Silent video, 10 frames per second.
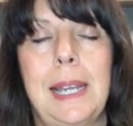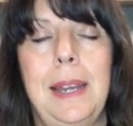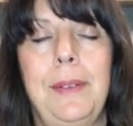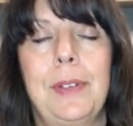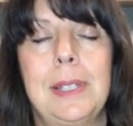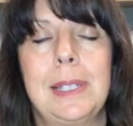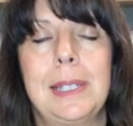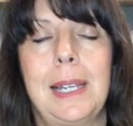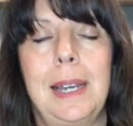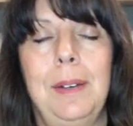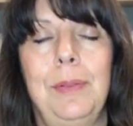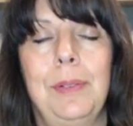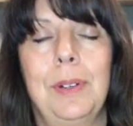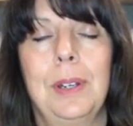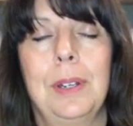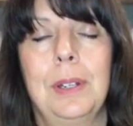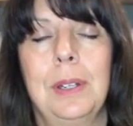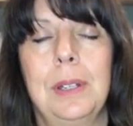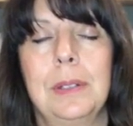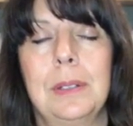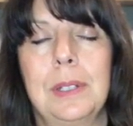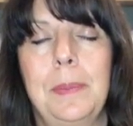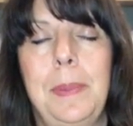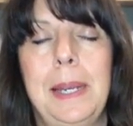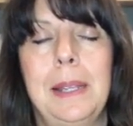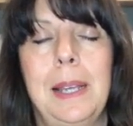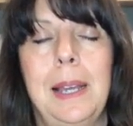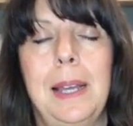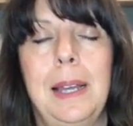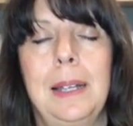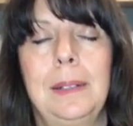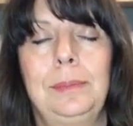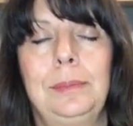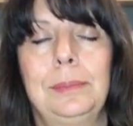safe to be in the heart.